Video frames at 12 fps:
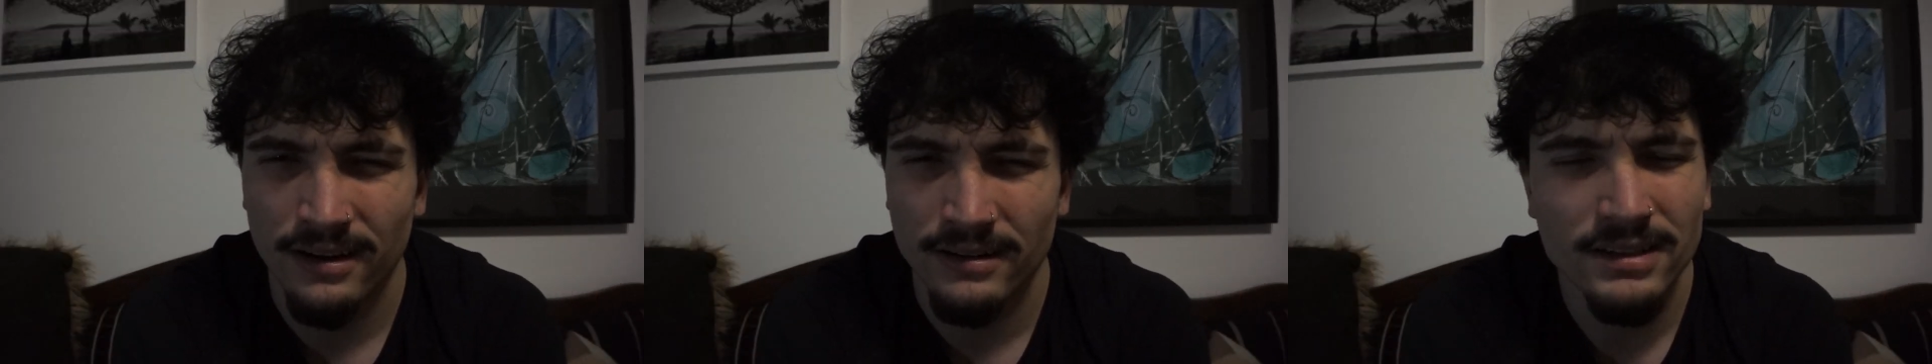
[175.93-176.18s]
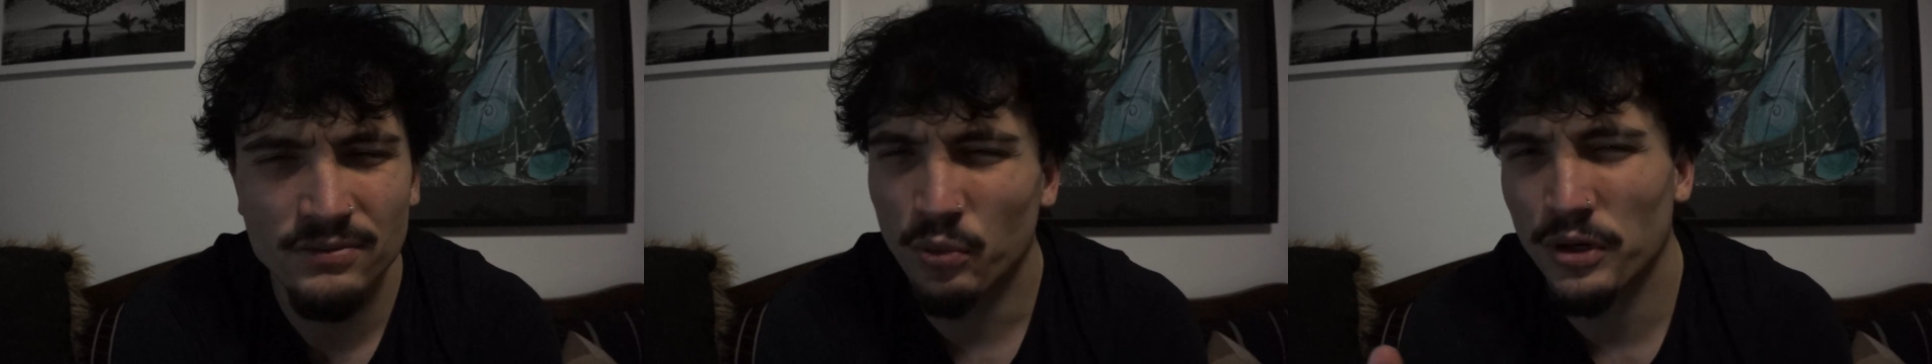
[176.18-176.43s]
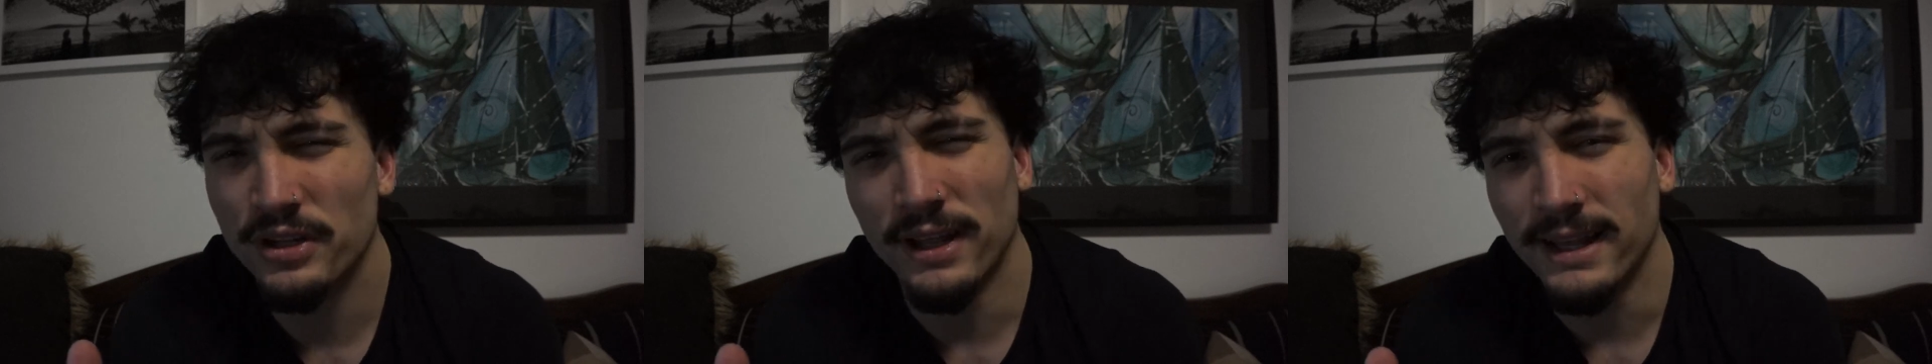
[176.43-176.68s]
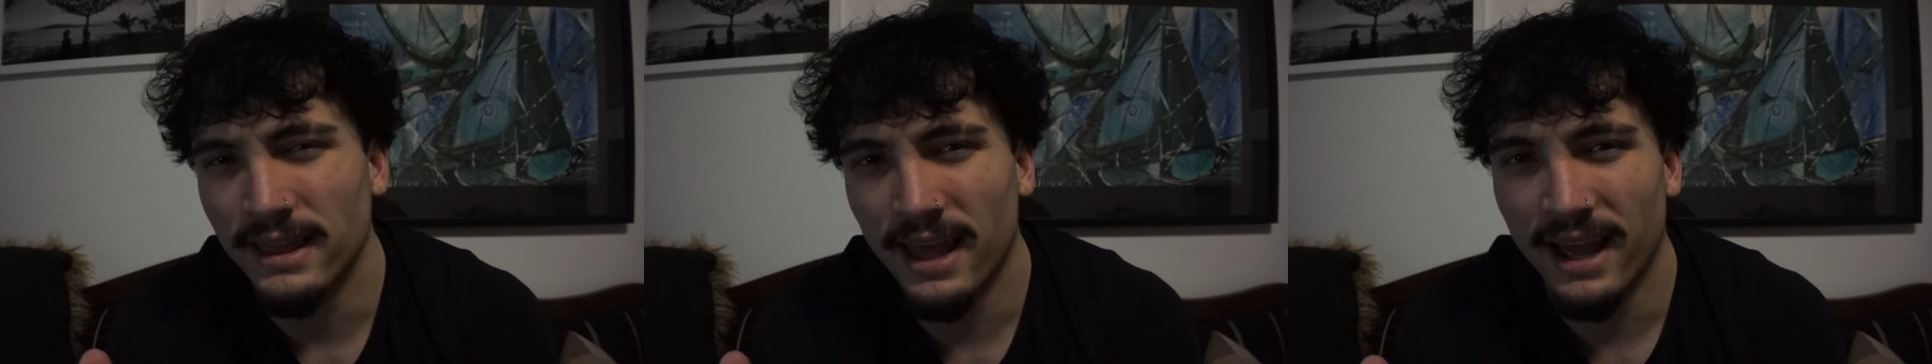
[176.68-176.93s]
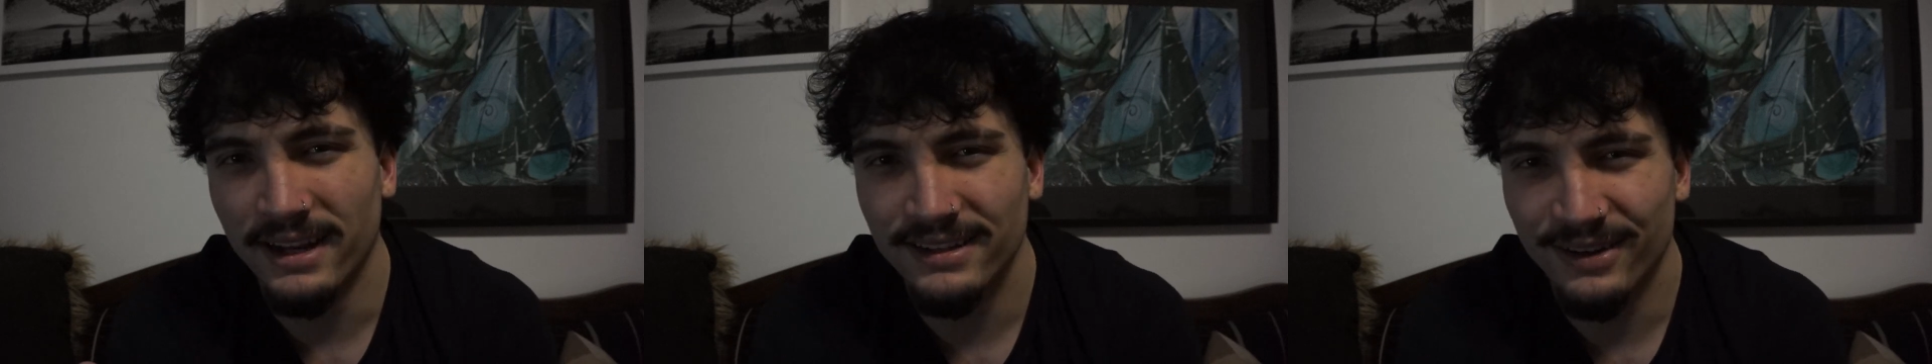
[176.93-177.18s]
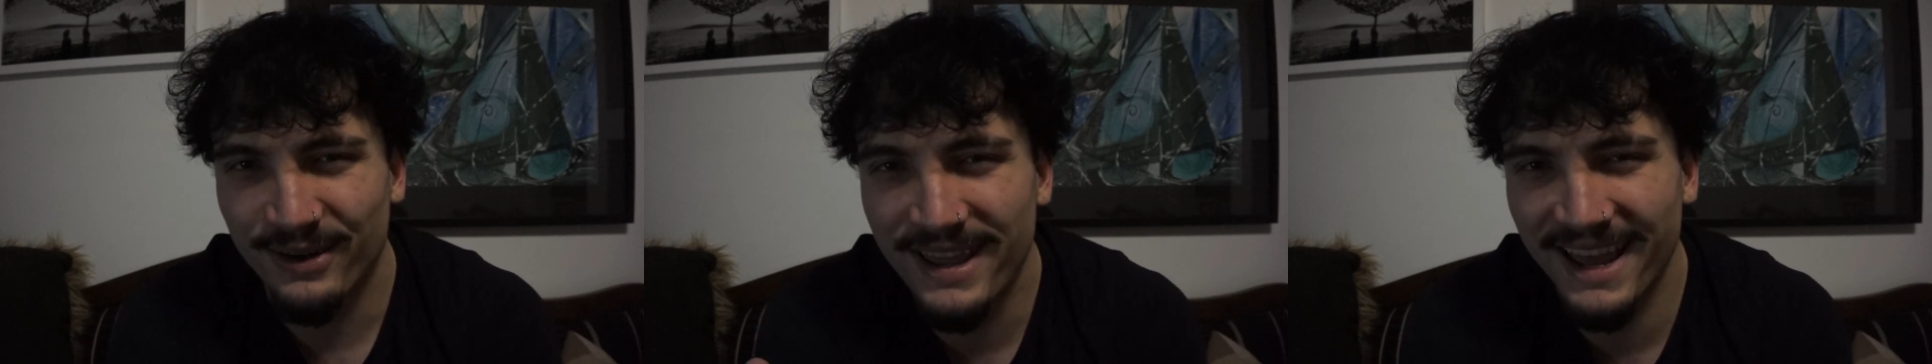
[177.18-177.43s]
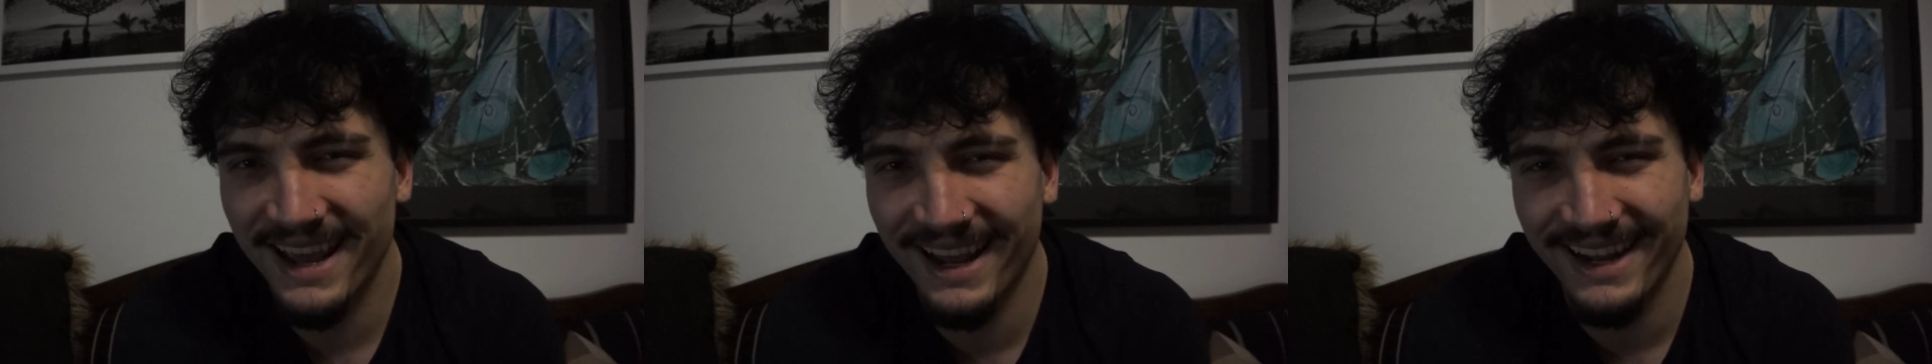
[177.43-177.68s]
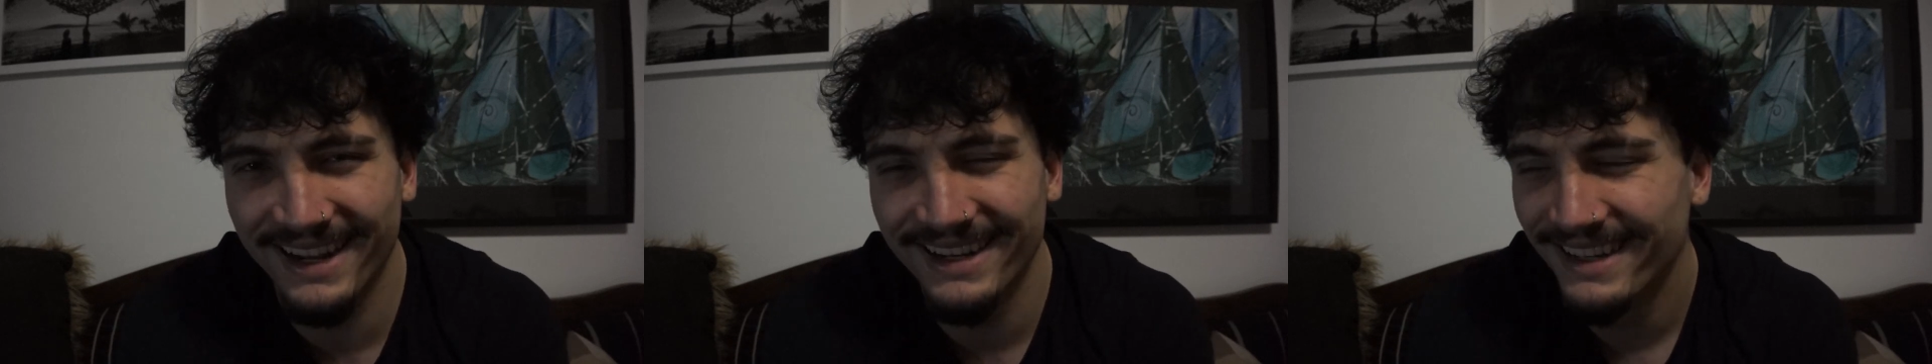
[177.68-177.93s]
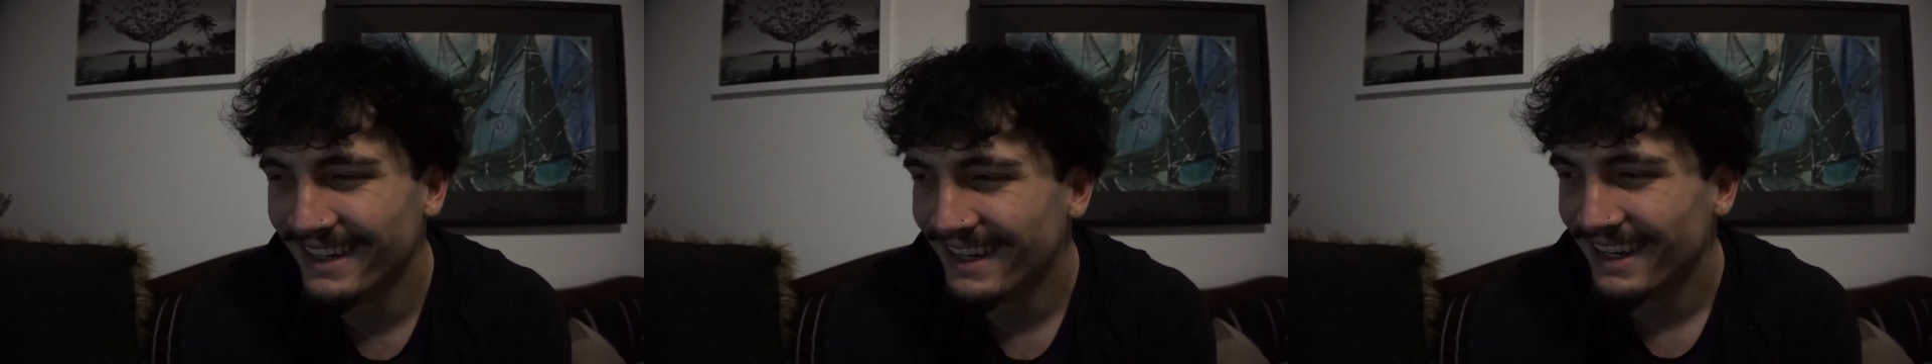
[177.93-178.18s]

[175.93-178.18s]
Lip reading: It doesn't work like that, okay?